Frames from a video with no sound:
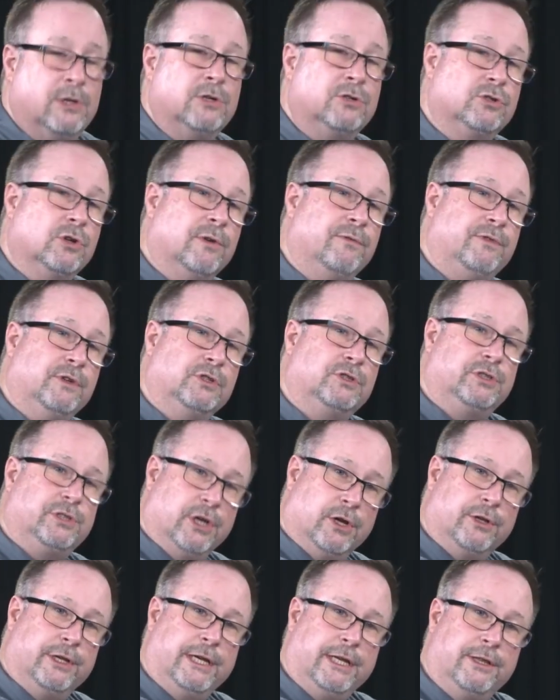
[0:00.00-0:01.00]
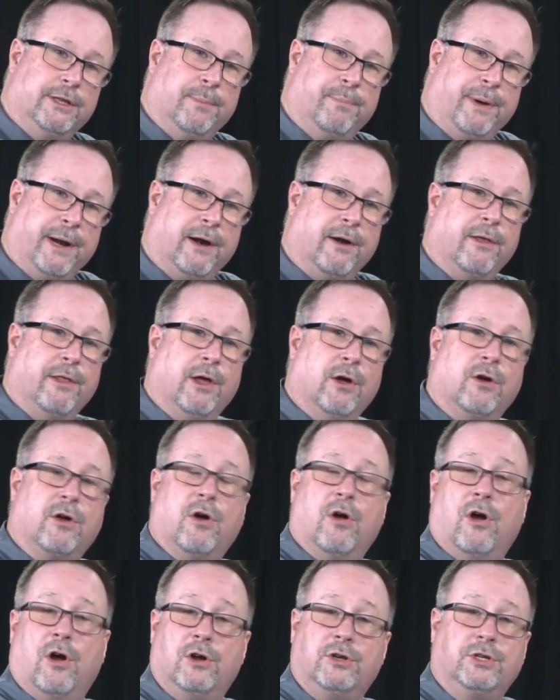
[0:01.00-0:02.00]
So if you still need the parallel
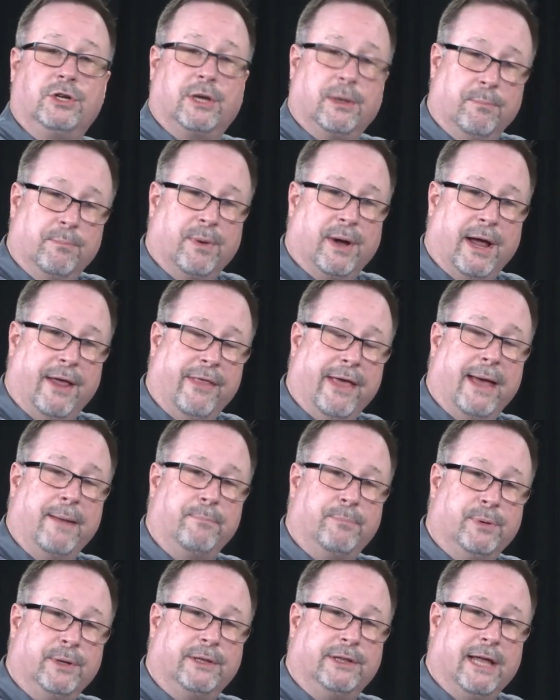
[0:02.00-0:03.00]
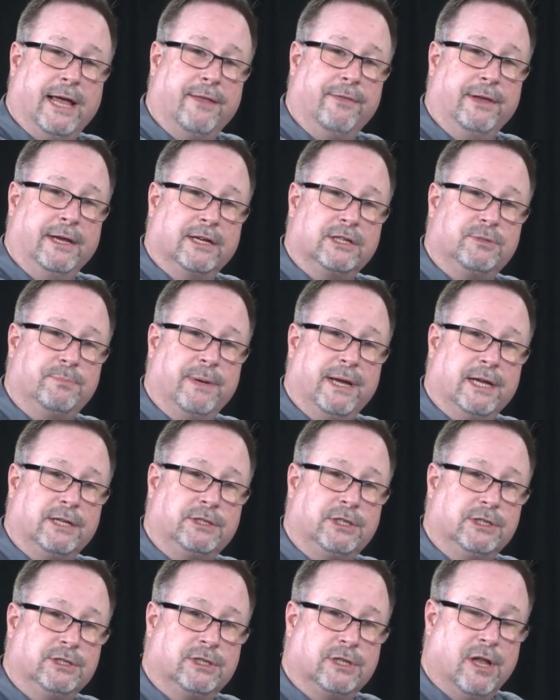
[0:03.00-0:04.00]
card, you can buy that and put that in the
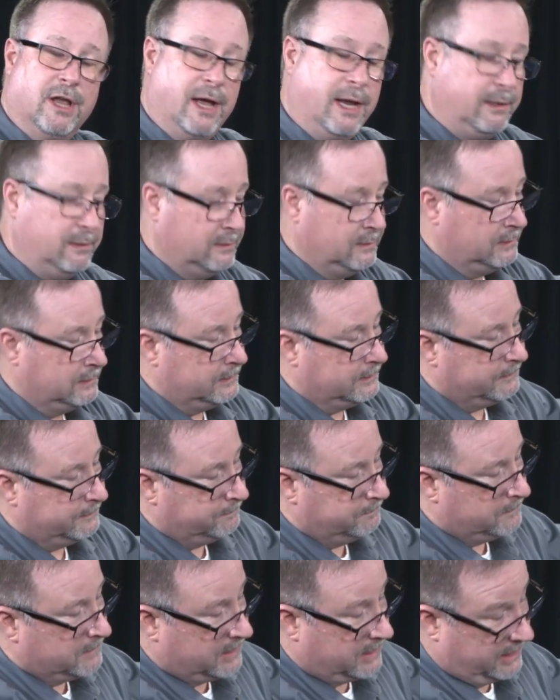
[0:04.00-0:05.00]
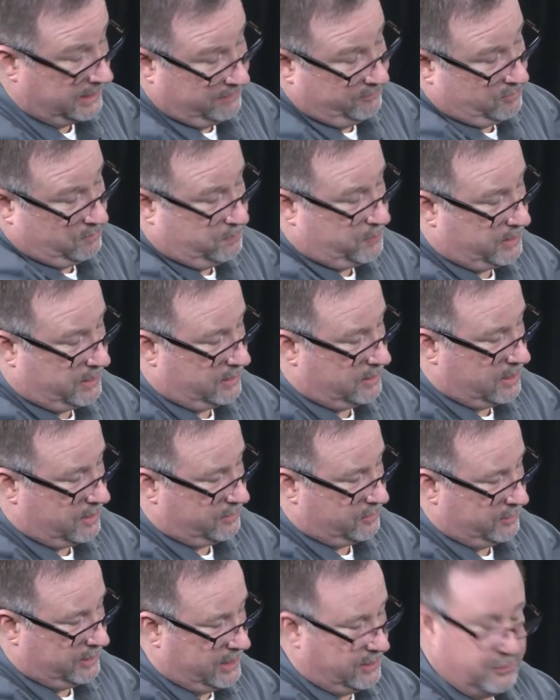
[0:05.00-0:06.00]
expansion slot. You can even put
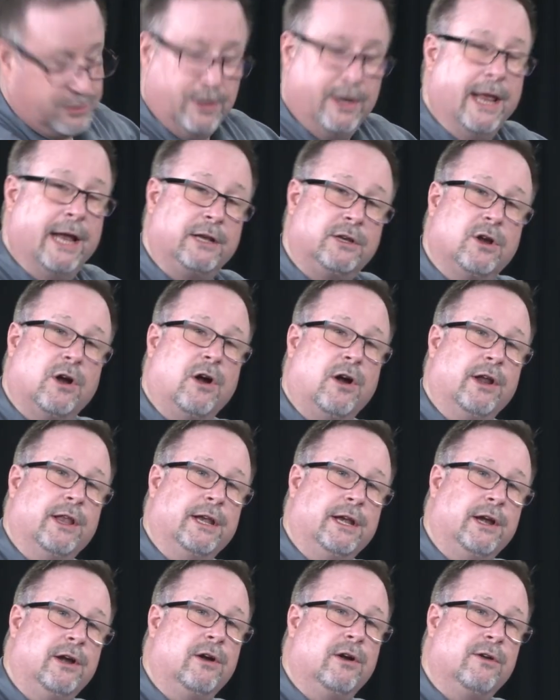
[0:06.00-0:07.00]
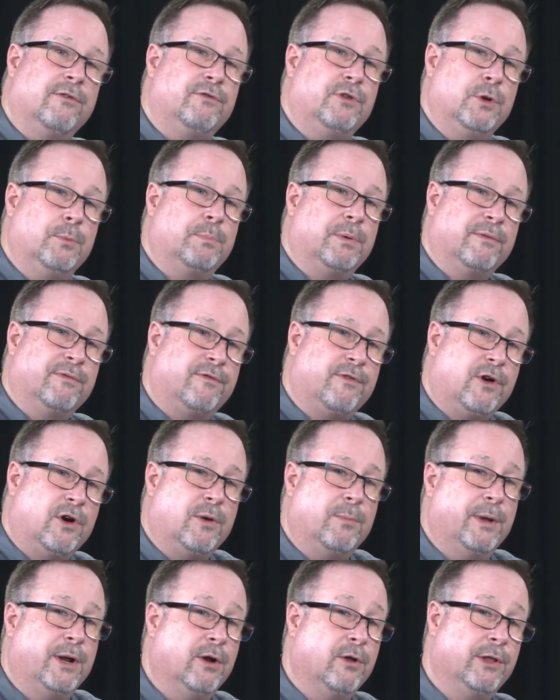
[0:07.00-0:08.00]
another Ethernet card in here if you
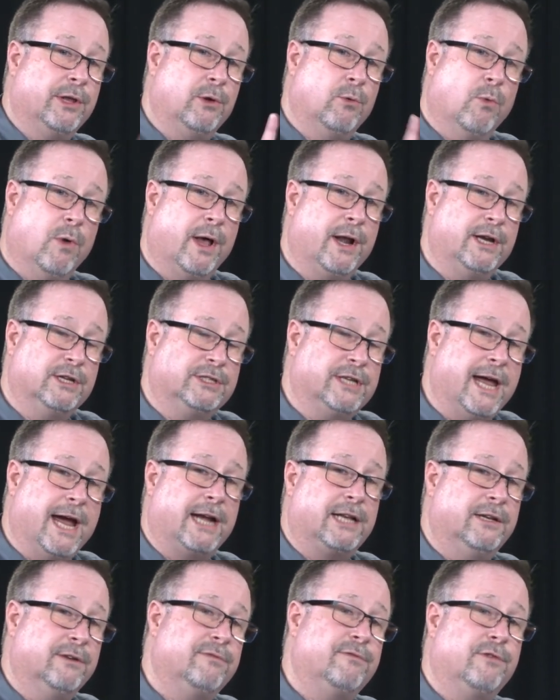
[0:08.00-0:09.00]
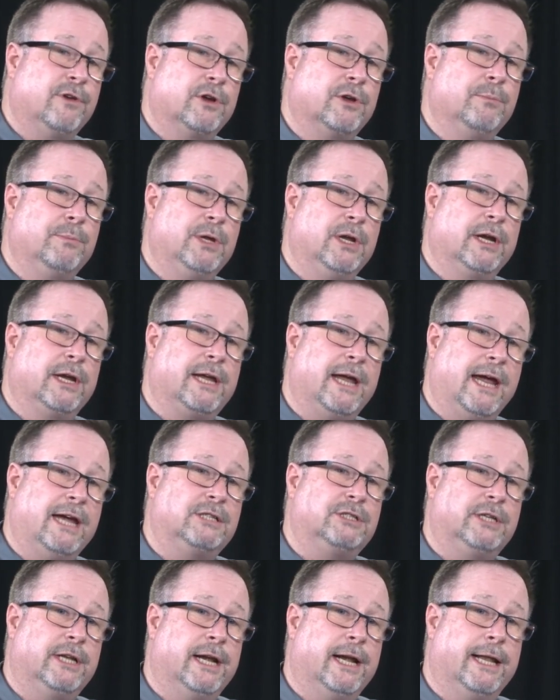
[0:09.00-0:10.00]
prefer, but only one is active for
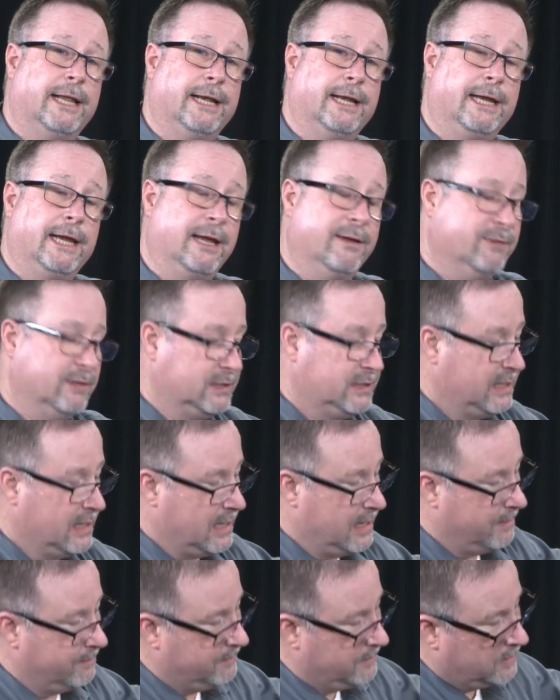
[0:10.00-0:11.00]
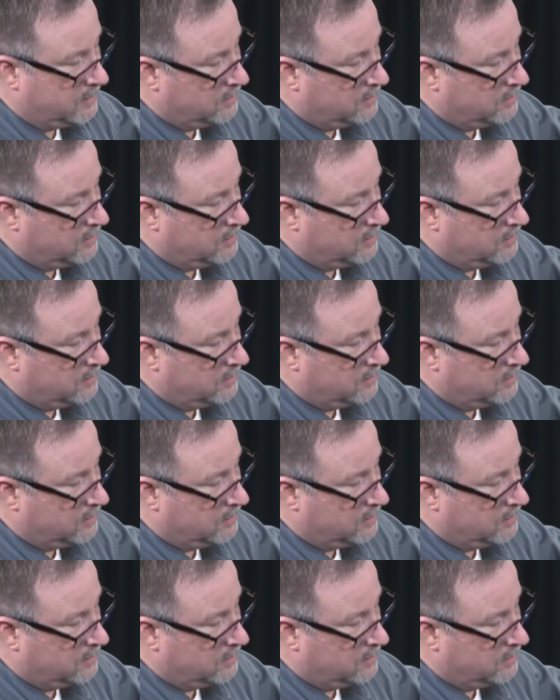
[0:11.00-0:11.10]
communication at any given time.